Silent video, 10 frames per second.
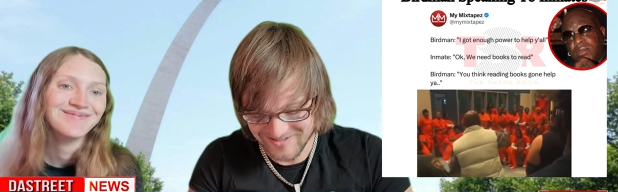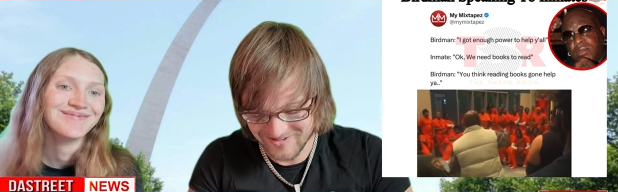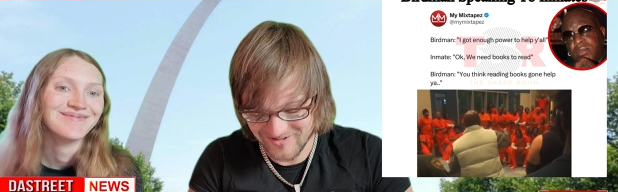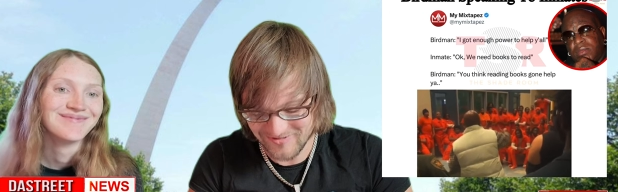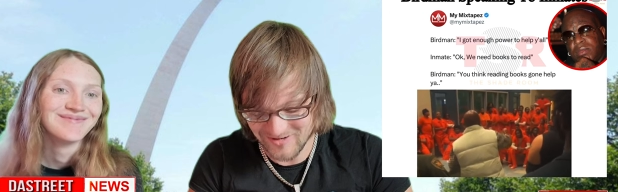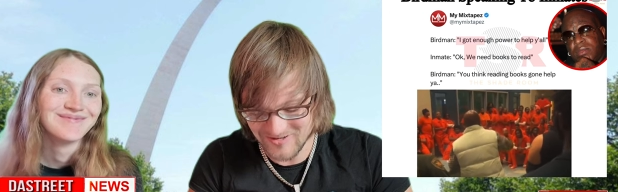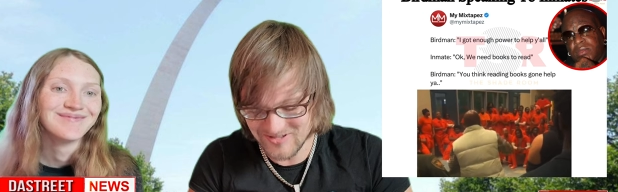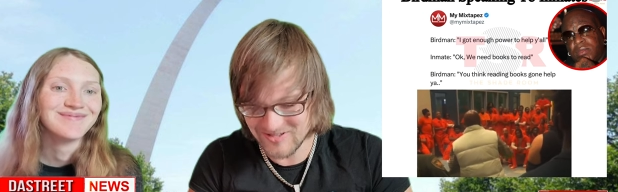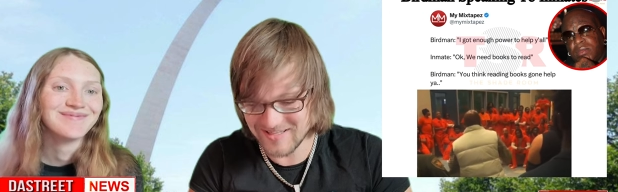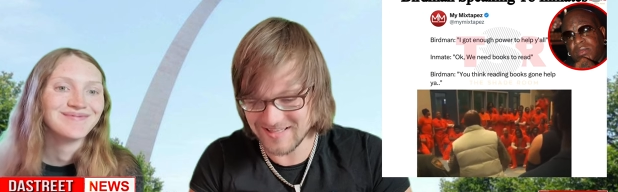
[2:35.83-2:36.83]
Speaker 1: Only
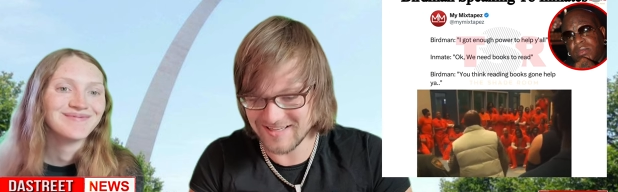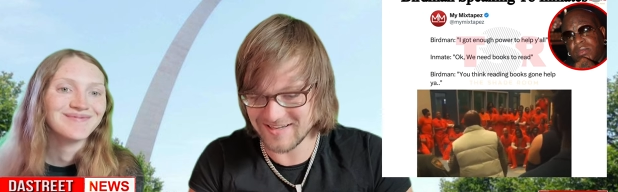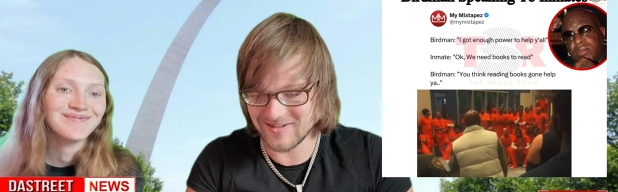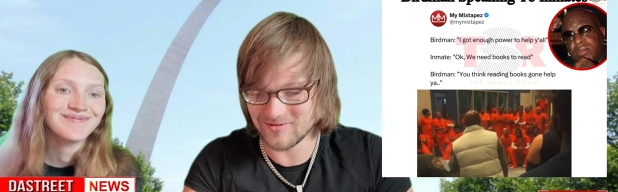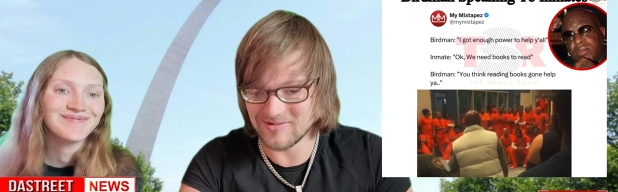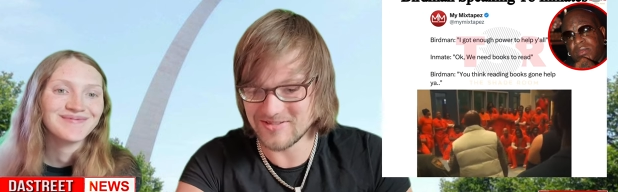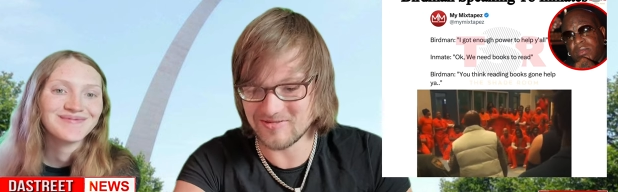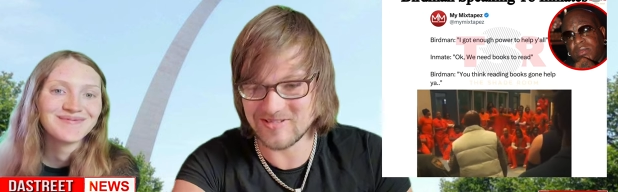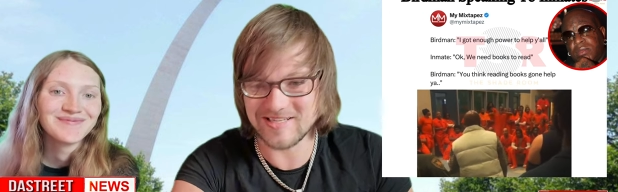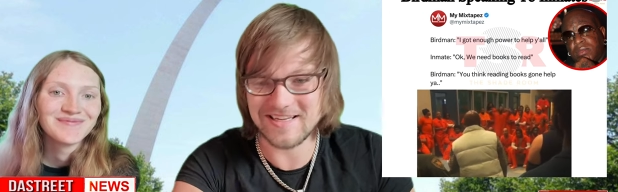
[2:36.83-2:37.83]
phones you can get are the ones
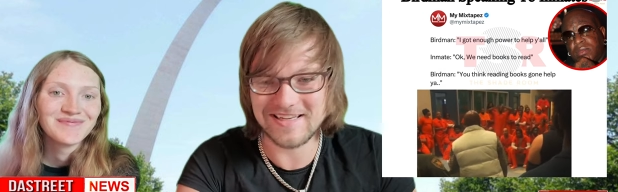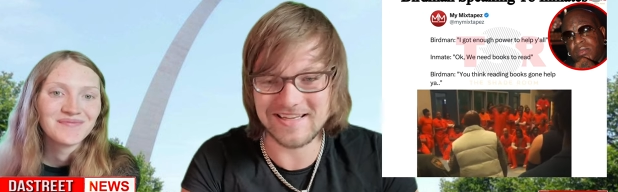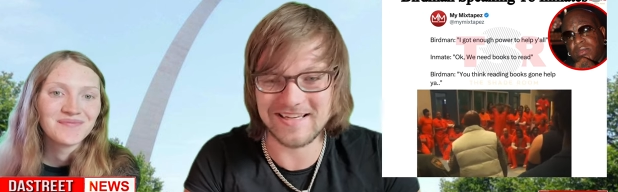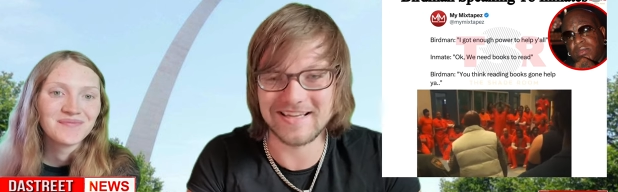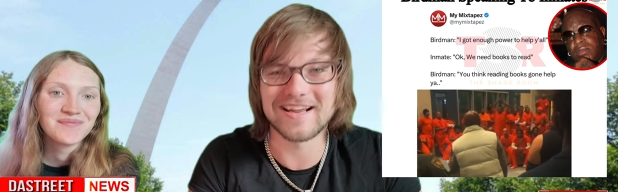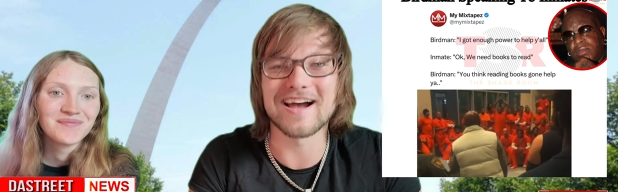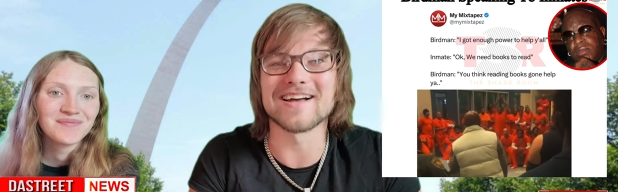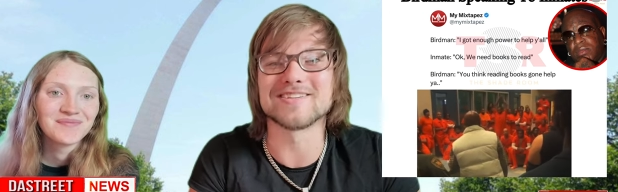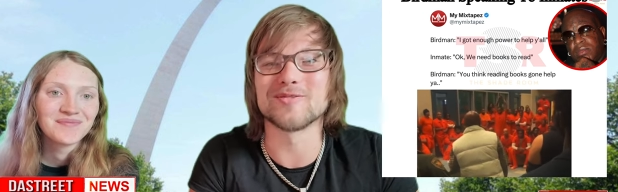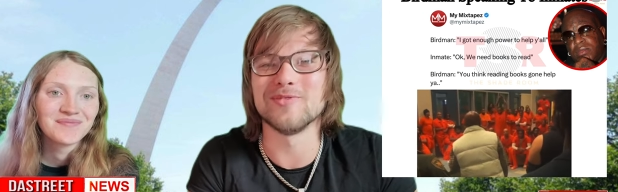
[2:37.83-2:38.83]
you sneak in.
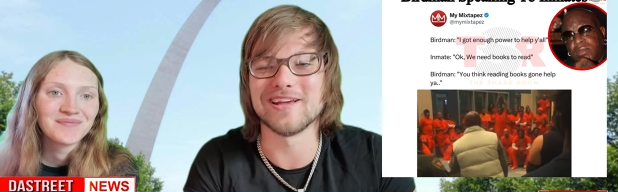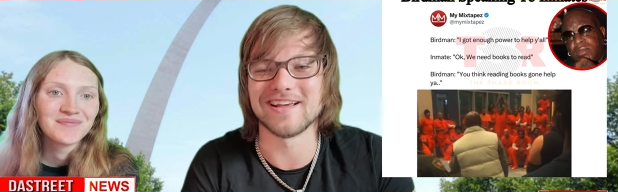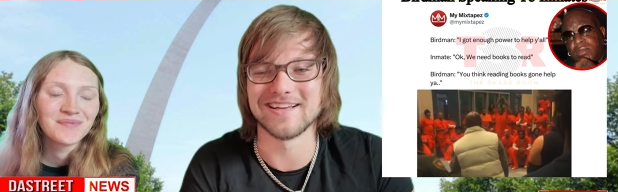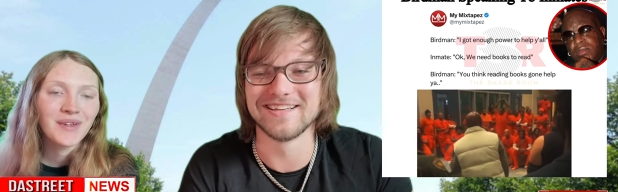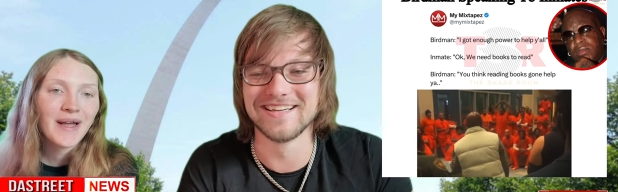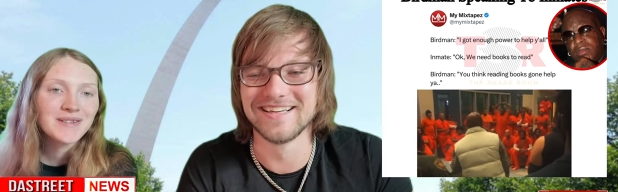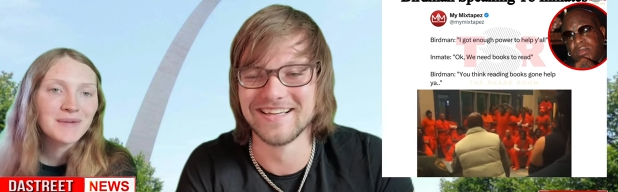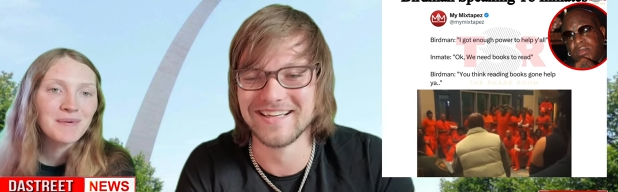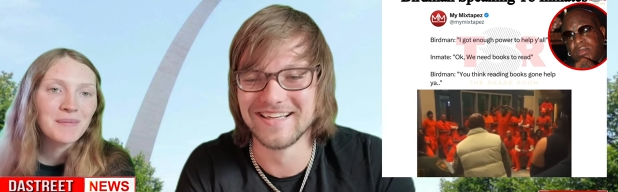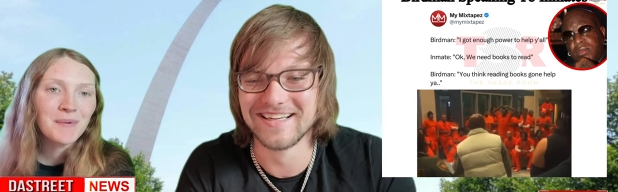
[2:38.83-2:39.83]
Contraband.
Speaker 2: I
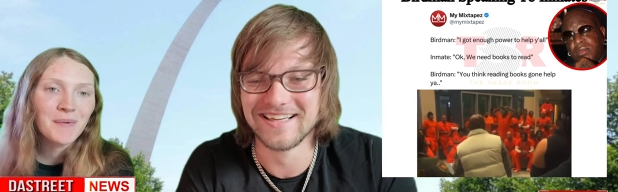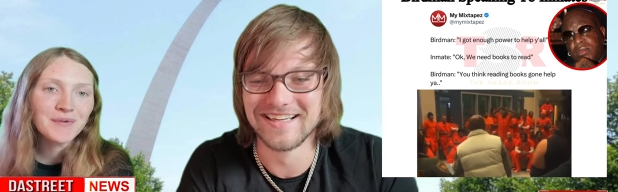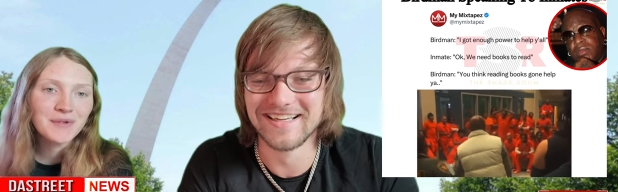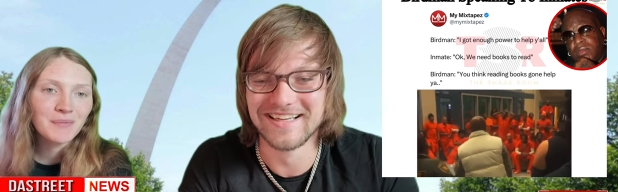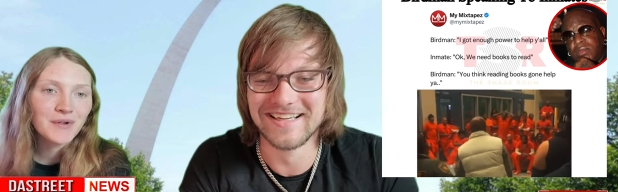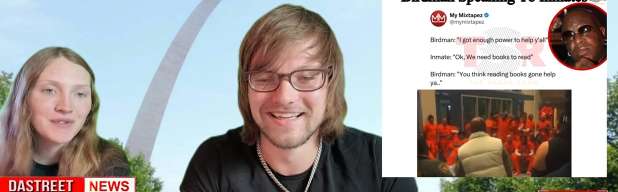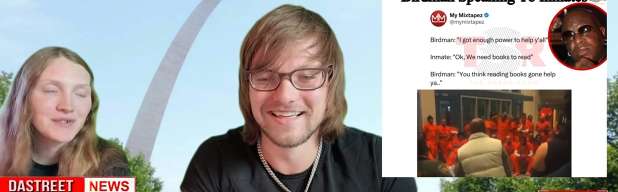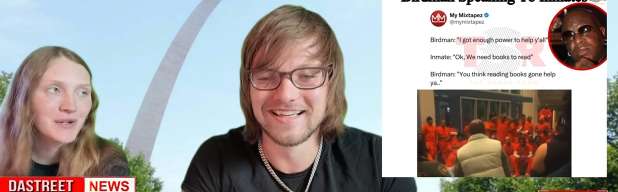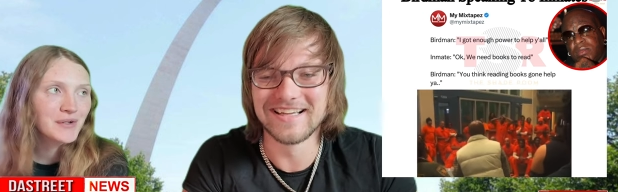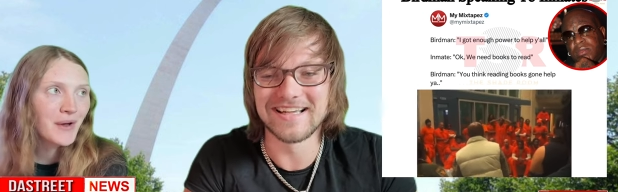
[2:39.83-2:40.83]
see people posting prison
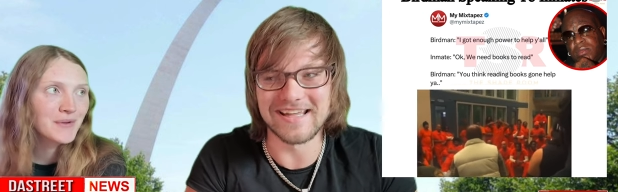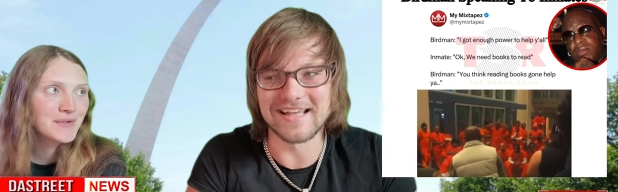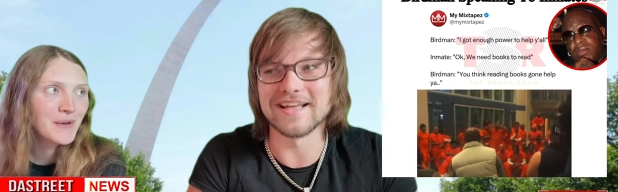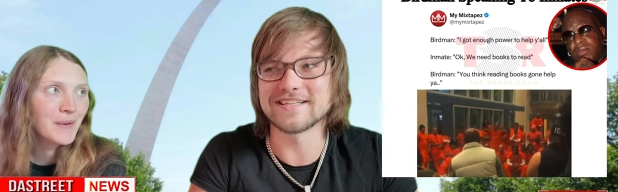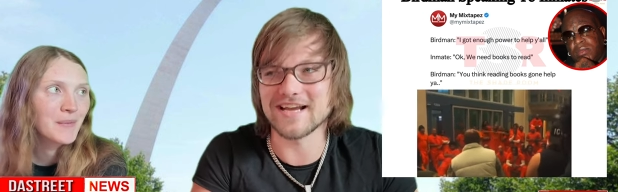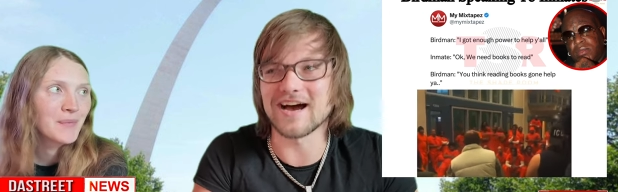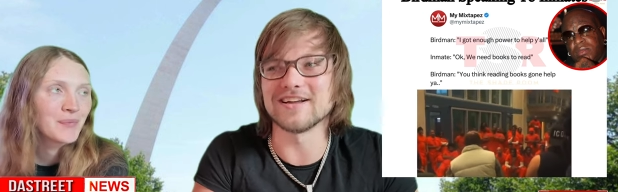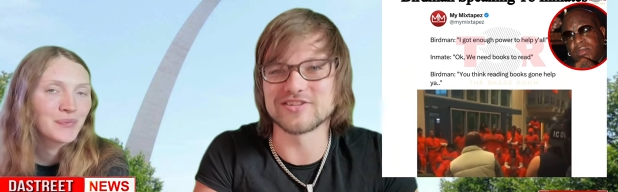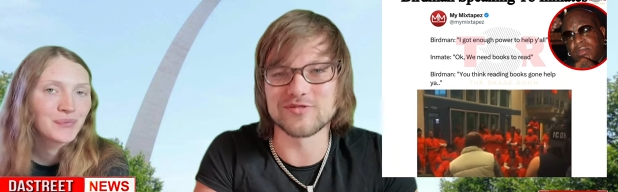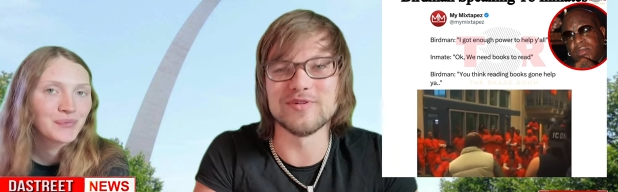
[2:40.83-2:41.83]
TikToks. Yeah, that's
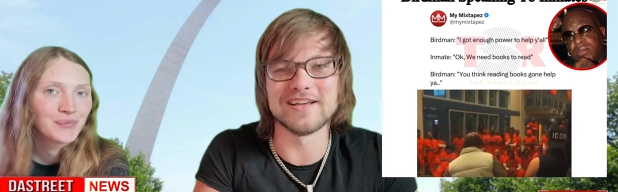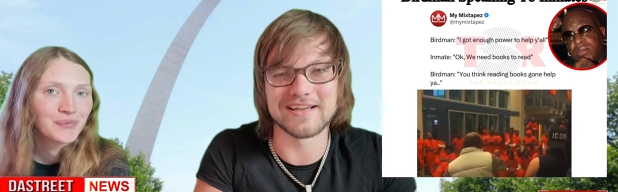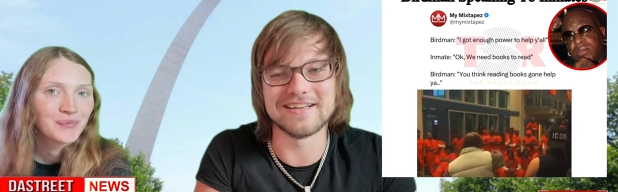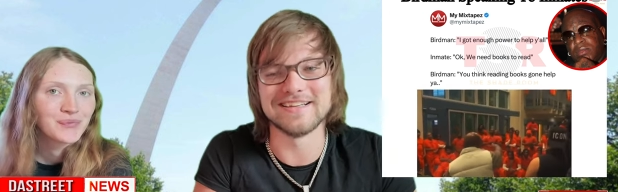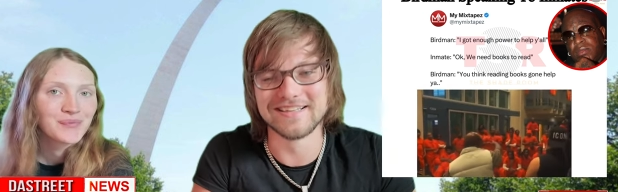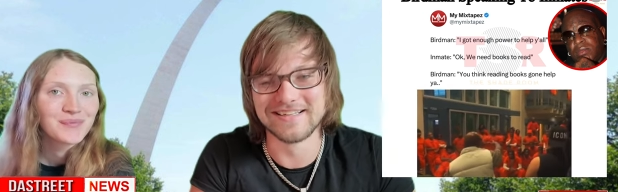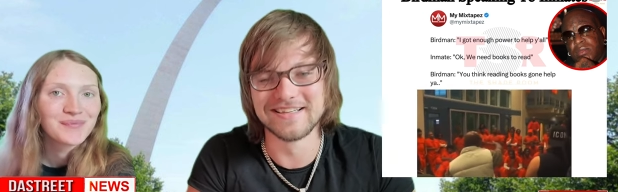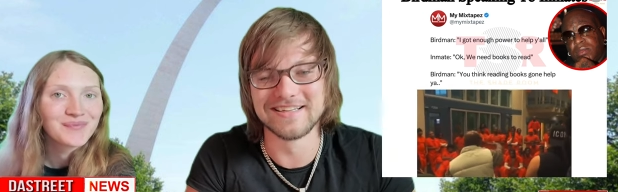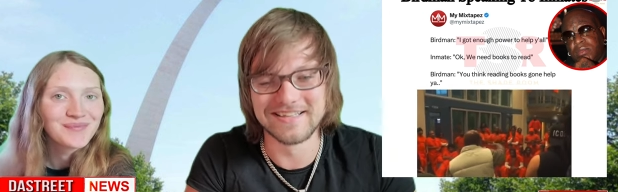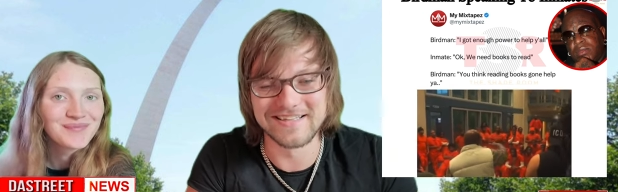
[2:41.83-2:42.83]
contraband.
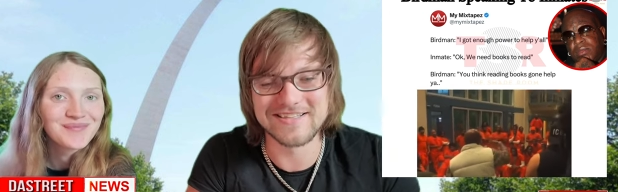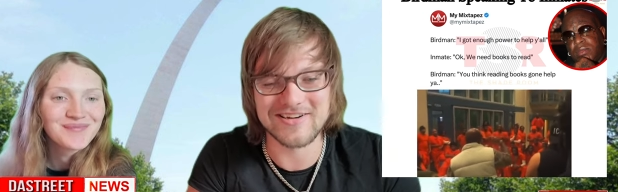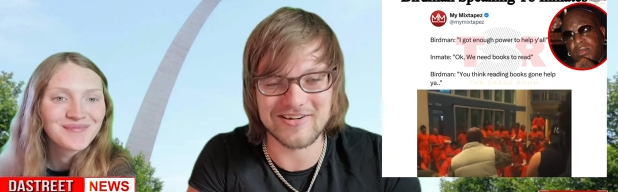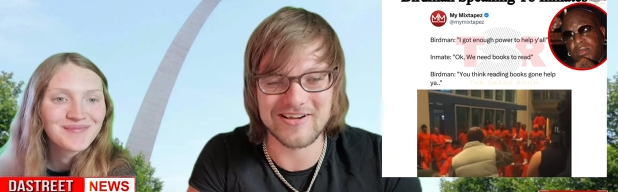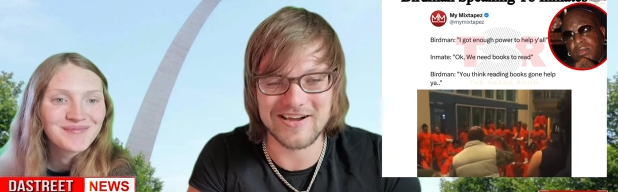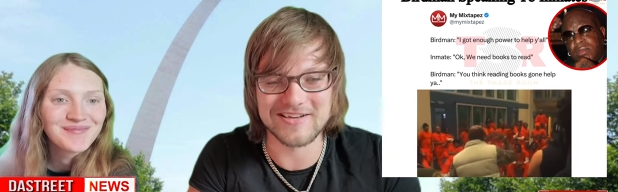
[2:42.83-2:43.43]
Speaker 1: It's called